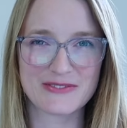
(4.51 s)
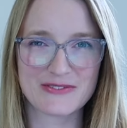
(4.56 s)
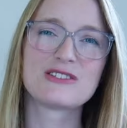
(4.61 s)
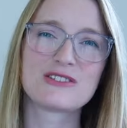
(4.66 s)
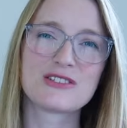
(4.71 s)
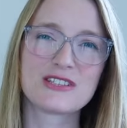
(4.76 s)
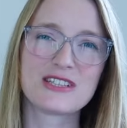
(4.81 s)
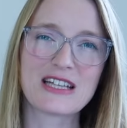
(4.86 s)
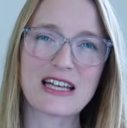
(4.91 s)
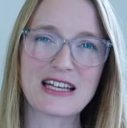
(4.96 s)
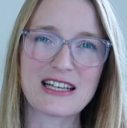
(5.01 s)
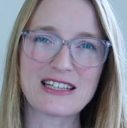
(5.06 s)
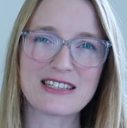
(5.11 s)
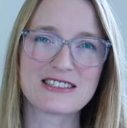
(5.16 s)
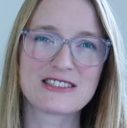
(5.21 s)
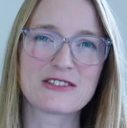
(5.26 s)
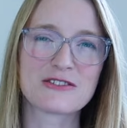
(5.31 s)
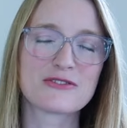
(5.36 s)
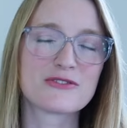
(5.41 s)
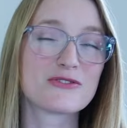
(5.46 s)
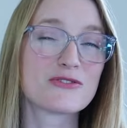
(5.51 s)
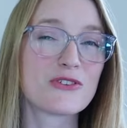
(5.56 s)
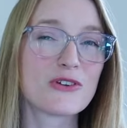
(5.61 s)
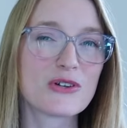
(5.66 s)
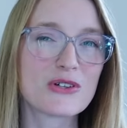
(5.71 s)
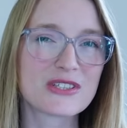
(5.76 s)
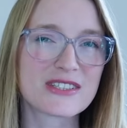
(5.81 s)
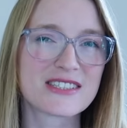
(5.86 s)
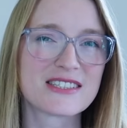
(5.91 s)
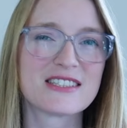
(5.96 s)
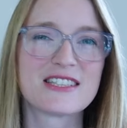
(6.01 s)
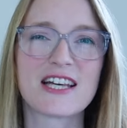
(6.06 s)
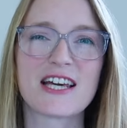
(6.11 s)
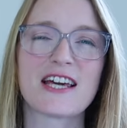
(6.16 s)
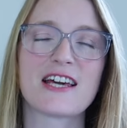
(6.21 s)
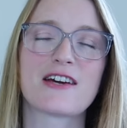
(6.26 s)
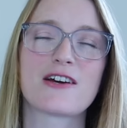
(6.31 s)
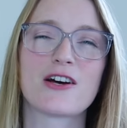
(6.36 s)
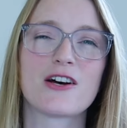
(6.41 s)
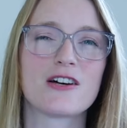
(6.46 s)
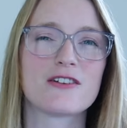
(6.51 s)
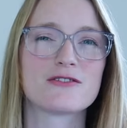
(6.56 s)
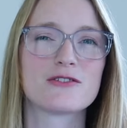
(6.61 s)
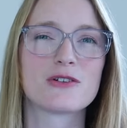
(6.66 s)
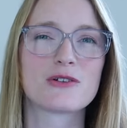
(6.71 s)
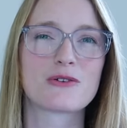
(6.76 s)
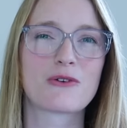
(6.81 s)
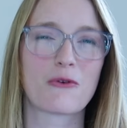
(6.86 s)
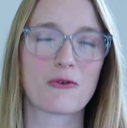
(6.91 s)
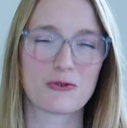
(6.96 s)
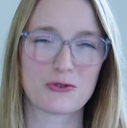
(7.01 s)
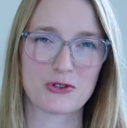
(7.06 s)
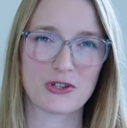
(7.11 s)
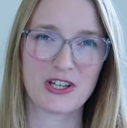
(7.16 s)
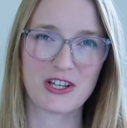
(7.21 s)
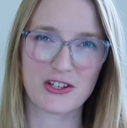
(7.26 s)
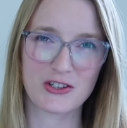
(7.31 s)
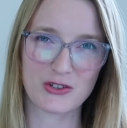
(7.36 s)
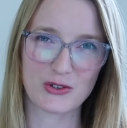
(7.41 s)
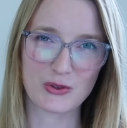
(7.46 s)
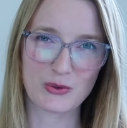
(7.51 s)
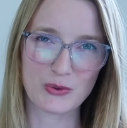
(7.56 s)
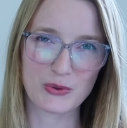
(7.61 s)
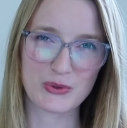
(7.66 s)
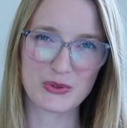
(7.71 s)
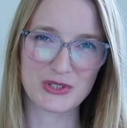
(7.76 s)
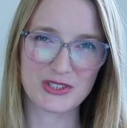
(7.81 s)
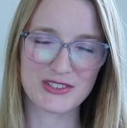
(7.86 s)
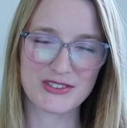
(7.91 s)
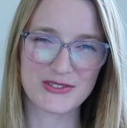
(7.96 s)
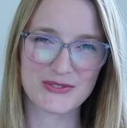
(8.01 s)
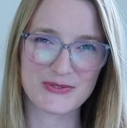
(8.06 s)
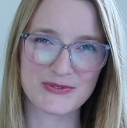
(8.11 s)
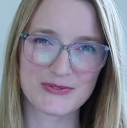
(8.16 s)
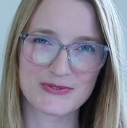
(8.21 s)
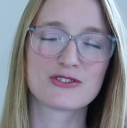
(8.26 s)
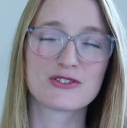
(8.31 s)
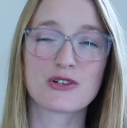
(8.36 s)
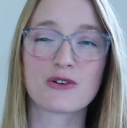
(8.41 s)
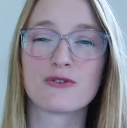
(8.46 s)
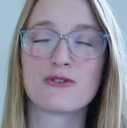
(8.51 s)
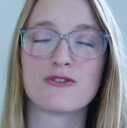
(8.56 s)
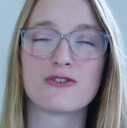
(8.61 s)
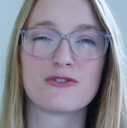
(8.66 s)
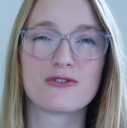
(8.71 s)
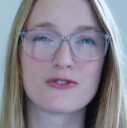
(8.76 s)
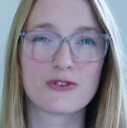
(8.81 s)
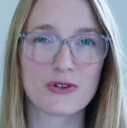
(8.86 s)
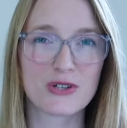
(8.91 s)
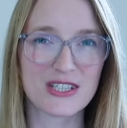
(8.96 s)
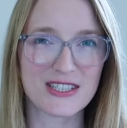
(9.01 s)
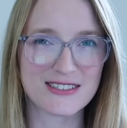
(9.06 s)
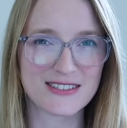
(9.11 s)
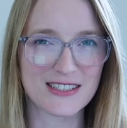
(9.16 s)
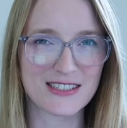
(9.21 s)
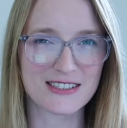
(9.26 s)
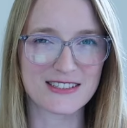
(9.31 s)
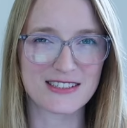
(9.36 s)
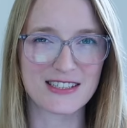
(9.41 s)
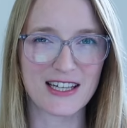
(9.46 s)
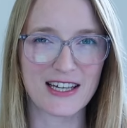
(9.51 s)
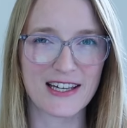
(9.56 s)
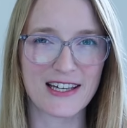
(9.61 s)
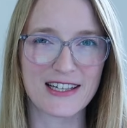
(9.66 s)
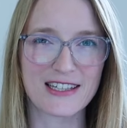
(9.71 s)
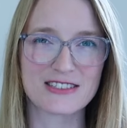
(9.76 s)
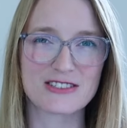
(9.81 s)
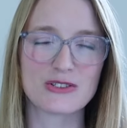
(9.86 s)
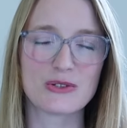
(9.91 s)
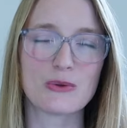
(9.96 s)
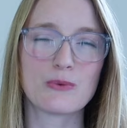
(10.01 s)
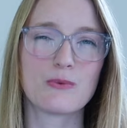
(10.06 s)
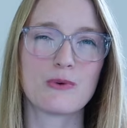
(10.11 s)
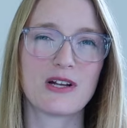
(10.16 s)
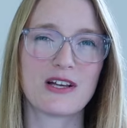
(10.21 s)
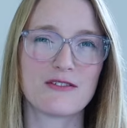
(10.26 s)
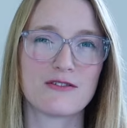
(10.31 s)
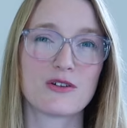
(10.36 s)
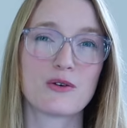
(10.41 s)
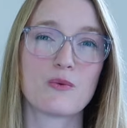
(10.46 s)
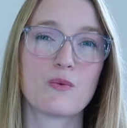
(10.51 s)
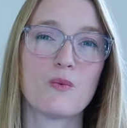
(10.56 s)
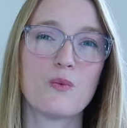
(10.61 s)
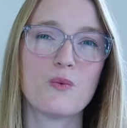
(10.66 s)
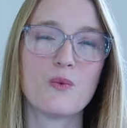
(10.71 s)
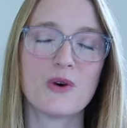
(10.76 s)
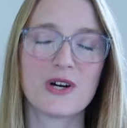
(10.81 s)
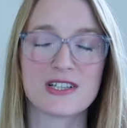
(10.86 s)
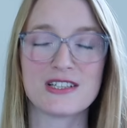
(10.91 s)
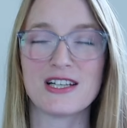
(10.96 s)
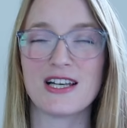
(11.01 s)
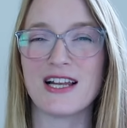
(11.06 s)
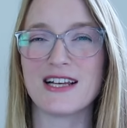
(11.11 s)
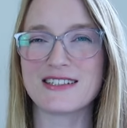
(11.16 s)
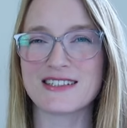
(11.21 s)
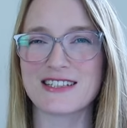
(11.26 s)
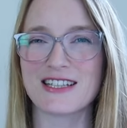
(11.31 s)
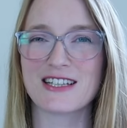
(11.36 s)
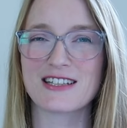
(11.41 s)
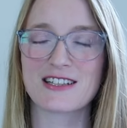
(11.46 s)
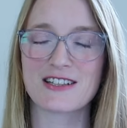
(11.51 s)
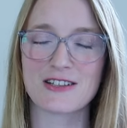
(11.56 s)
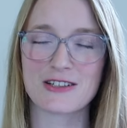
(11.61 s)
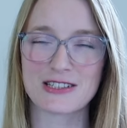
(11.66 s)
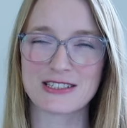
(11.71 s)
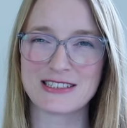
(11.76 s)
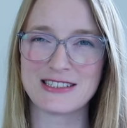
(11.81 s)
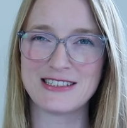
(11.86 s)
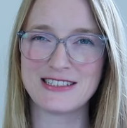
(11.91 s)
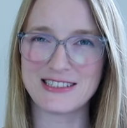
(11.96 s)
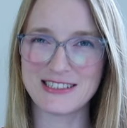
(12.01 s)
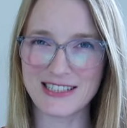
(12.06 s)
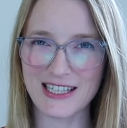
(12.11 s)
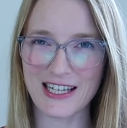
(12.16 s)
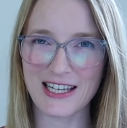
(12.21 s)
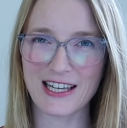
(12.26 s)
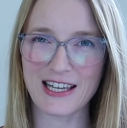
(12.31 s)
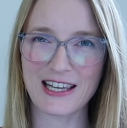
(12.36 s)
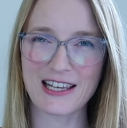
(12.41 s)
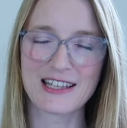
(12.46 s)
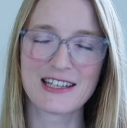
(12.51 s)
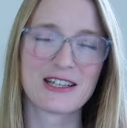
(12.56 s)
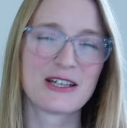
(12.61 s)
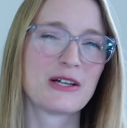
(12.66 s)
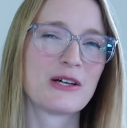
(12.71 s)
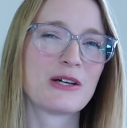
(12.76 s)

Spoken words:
Today is the first day of the conjugation course. So for 46 days, you will have one lesson a day